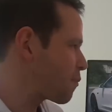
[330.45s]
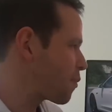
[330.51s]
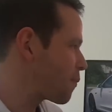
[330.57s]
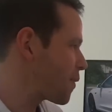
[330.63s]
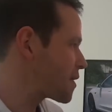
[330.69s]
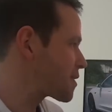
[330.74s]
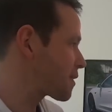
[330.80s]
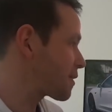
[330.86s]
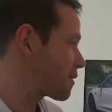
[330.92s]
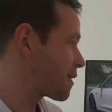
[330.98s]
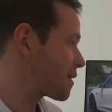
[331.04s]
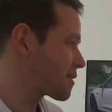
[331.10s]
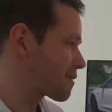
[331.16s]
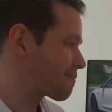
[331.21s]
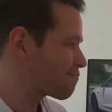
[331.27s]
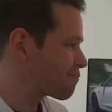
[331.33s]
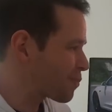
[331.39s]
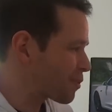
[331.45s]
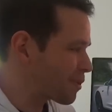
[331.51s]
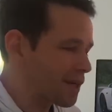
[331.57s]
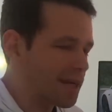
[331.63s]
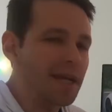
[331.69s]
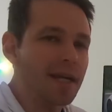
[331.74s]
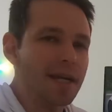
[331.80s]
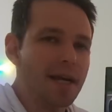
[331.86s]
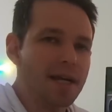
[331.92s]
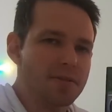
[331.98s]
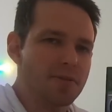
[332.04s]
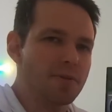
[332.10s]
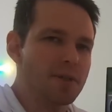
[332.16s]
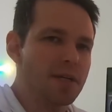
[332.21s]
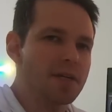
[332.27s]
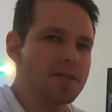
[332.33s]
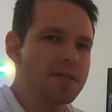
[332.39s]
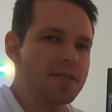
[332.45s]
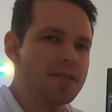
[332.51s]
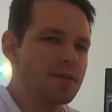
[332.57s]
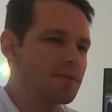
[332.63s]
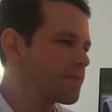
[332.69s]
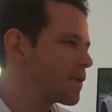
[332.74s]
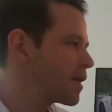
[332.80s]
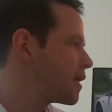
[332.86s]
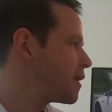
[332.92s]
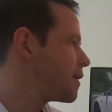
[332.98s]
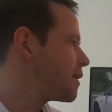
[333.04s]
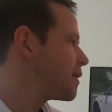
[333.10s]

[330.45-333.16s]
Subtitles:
But basically that's pretty kick-ass audio system.